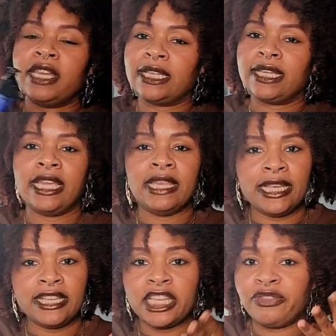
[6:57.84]
in this
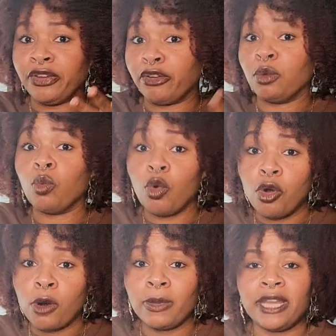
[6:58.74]
is very warm.
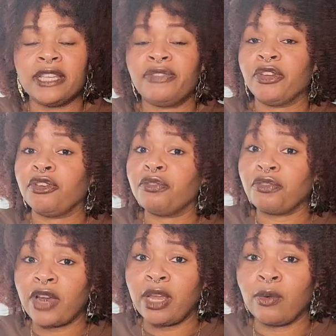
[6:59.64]
It is very
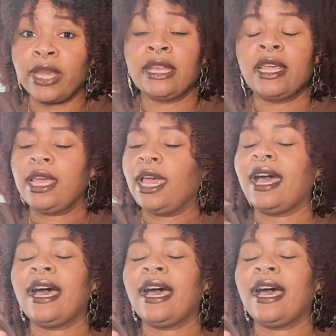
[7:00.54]
fragrant. I